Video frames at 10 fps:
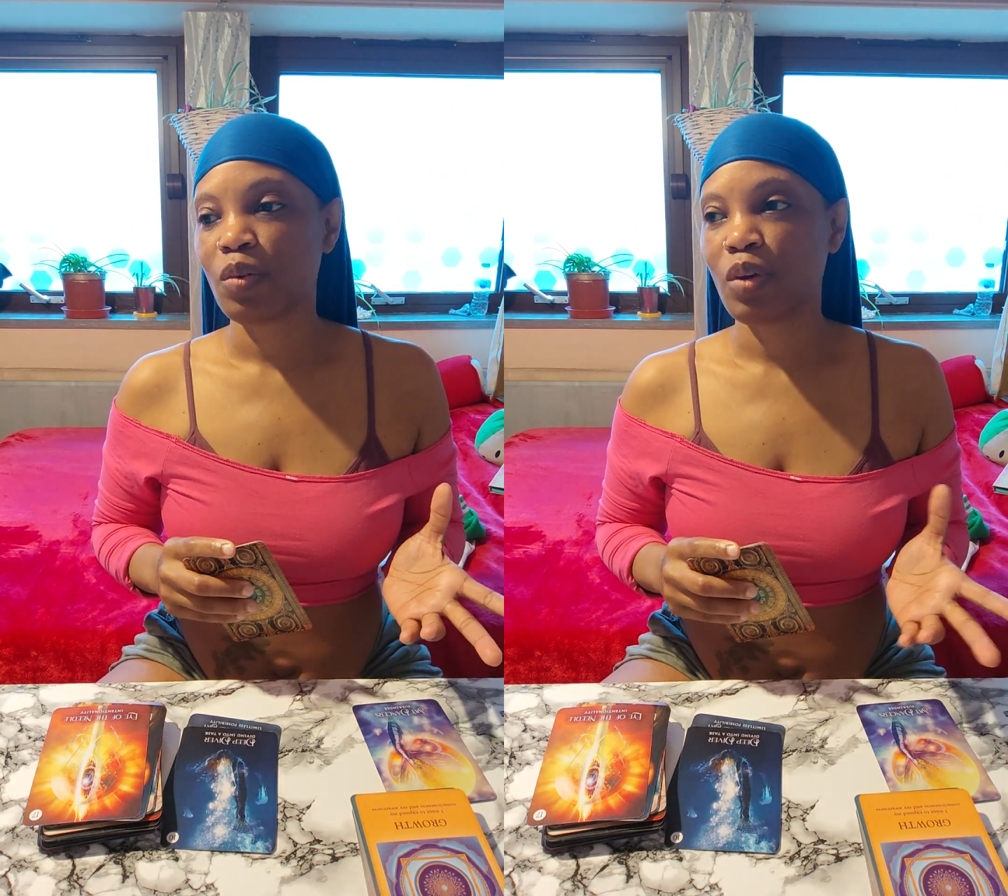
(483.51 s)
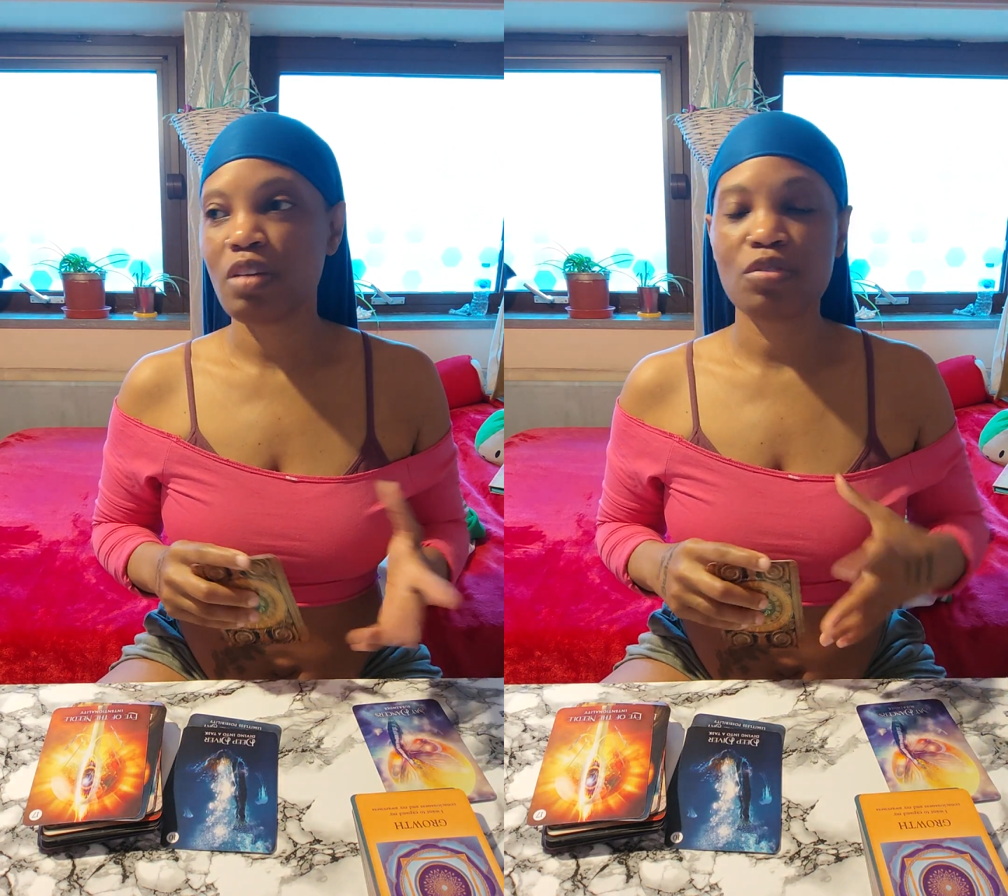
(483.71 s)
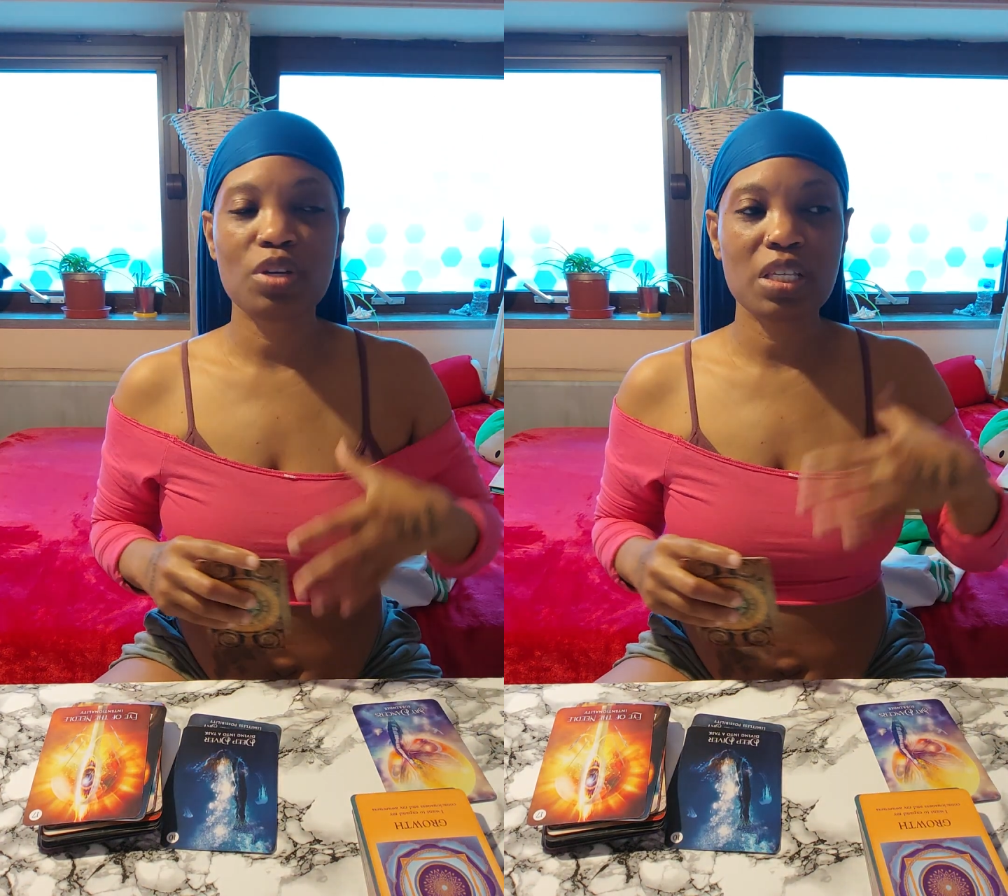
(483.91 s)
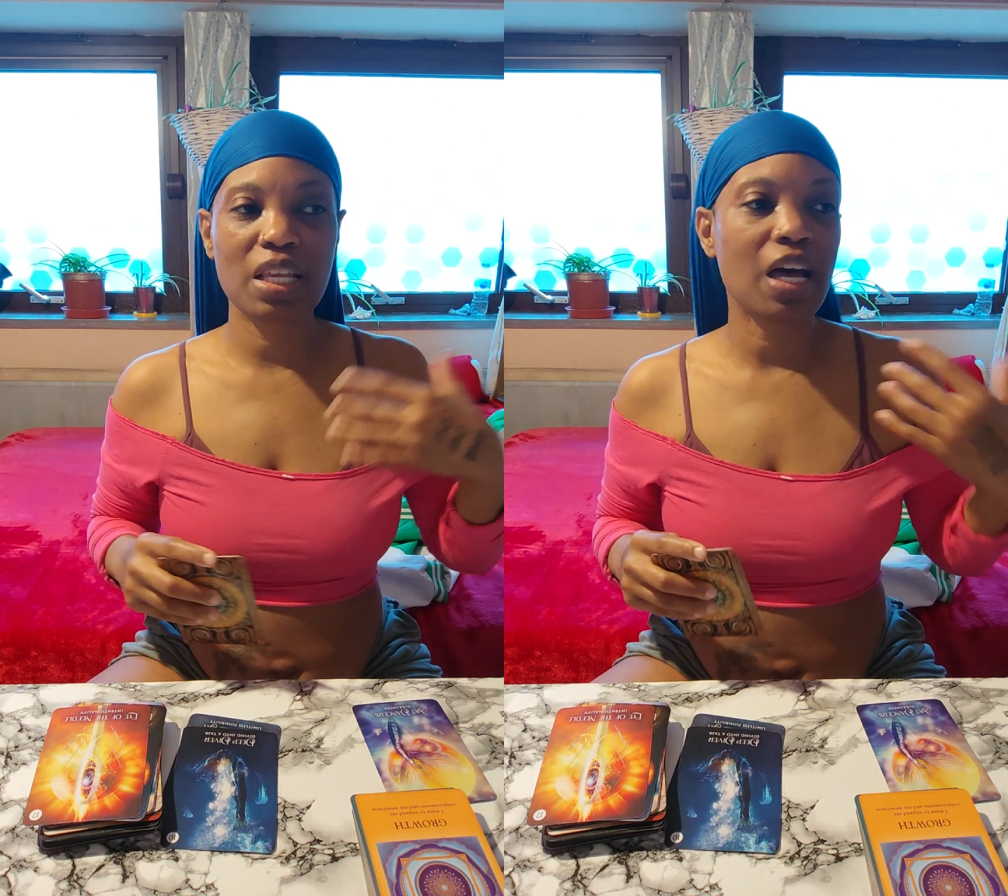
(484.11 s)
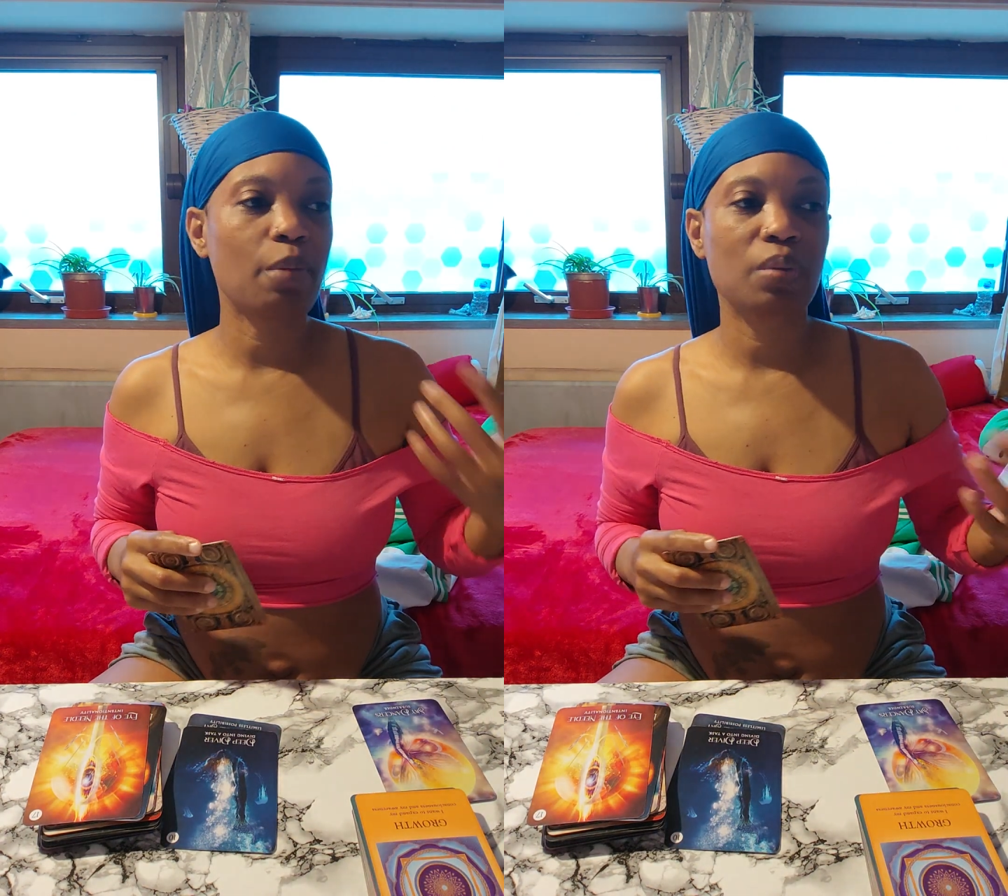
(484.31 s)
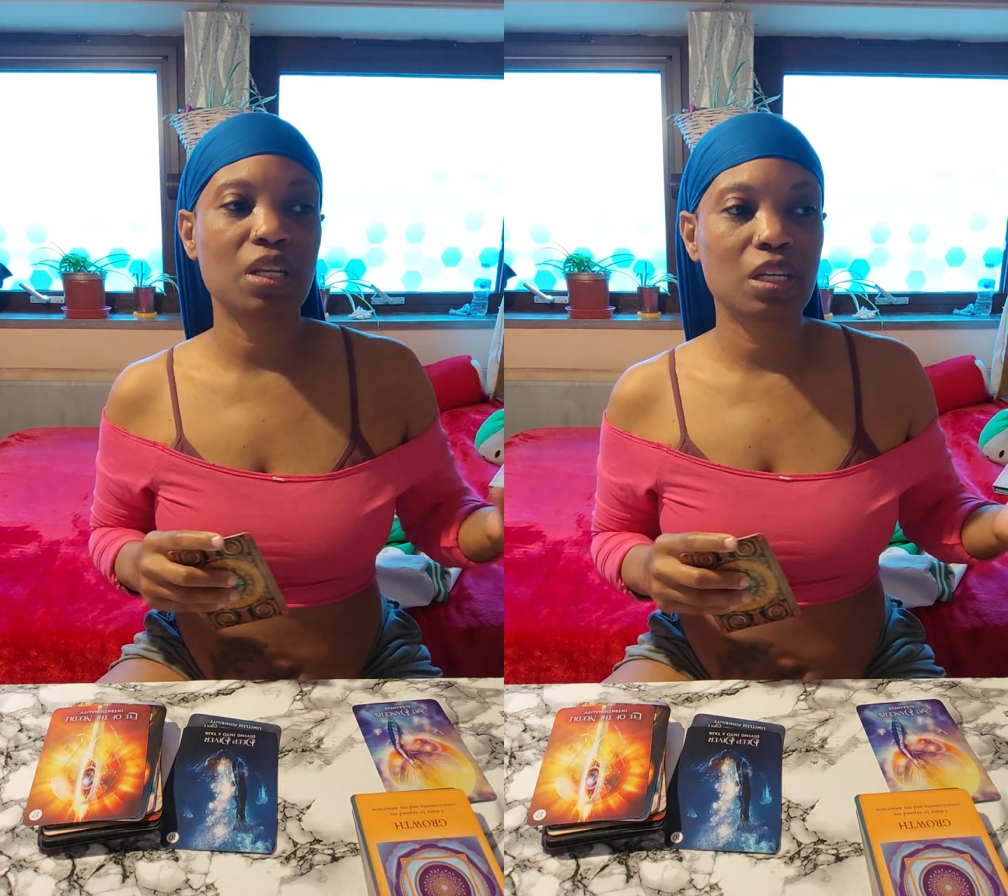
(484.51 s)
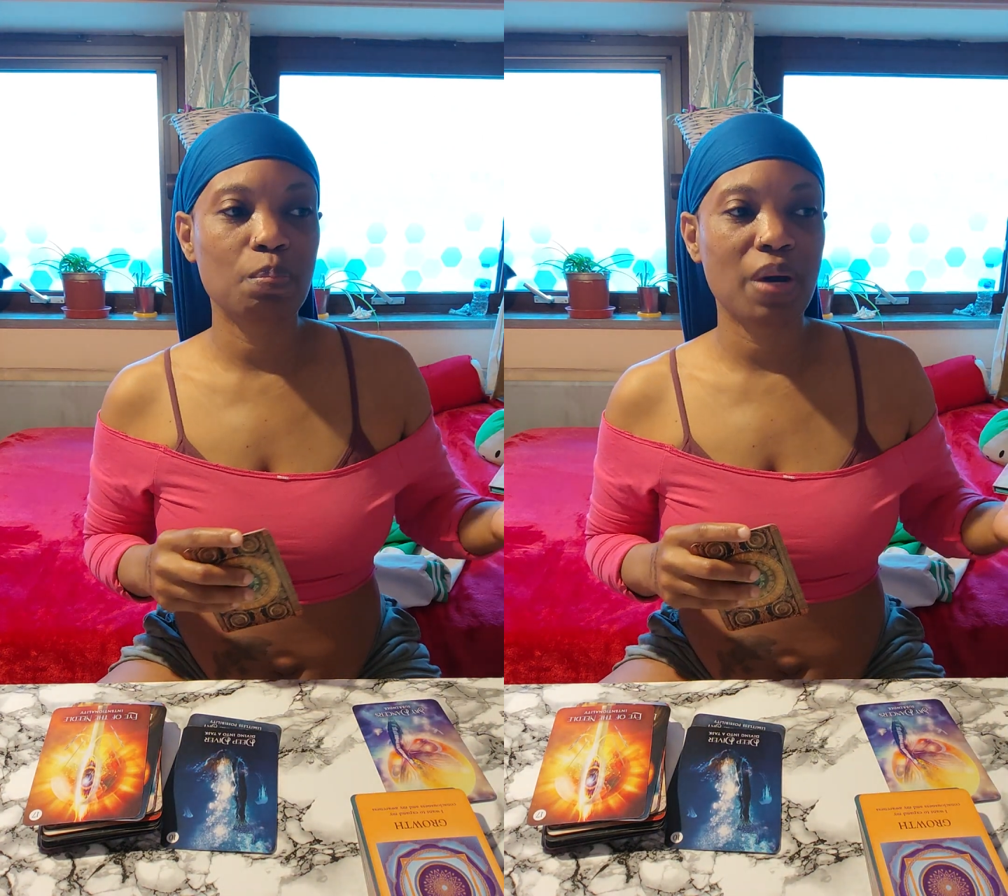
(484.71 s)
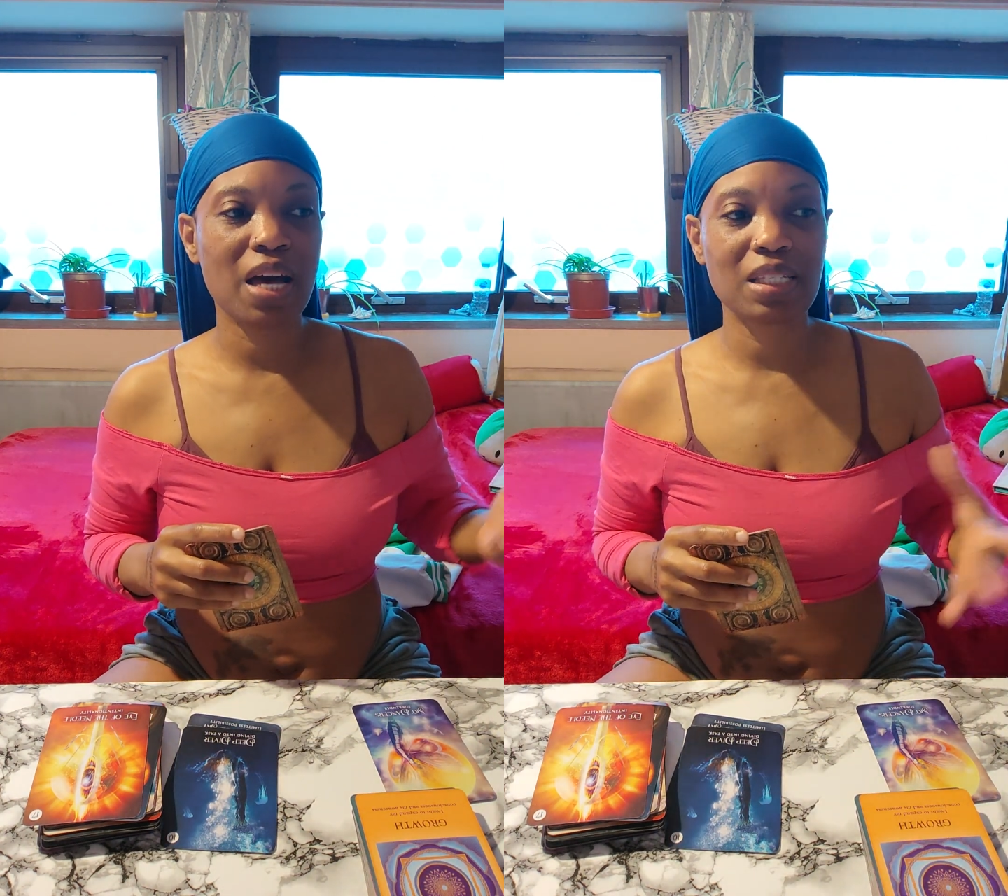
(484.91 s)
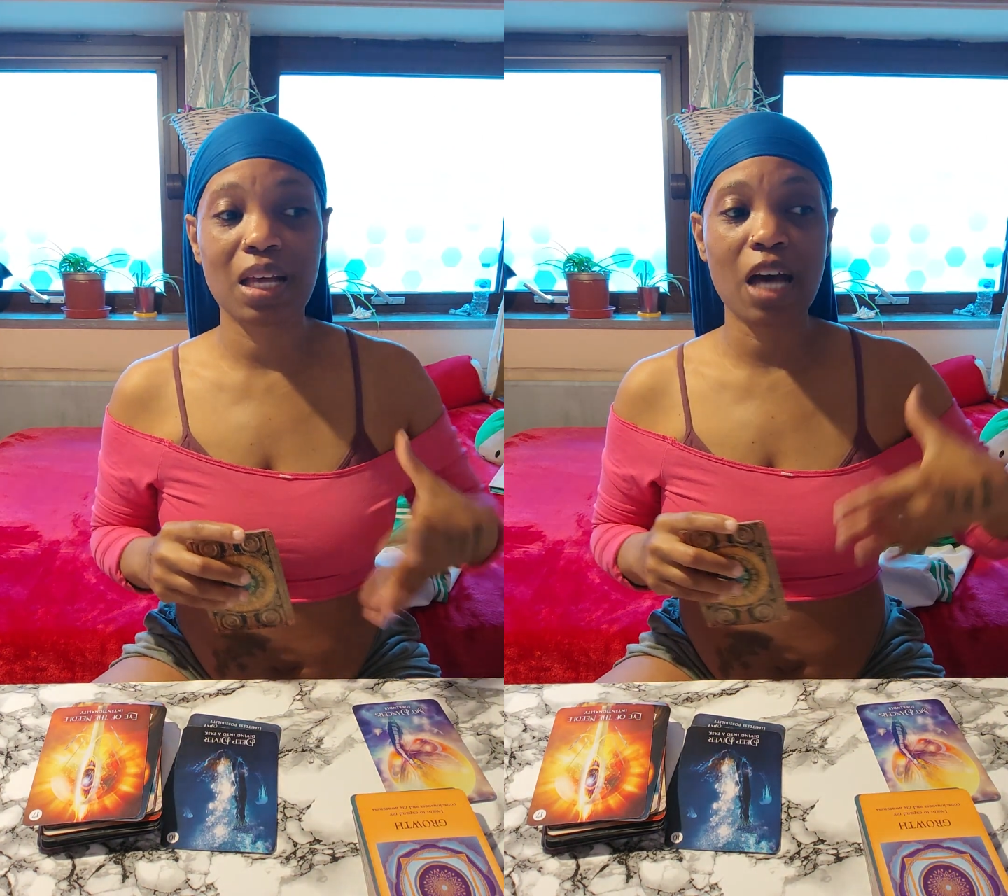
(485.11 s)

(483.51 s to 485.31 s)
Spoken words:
Whatever it is that happened in the past,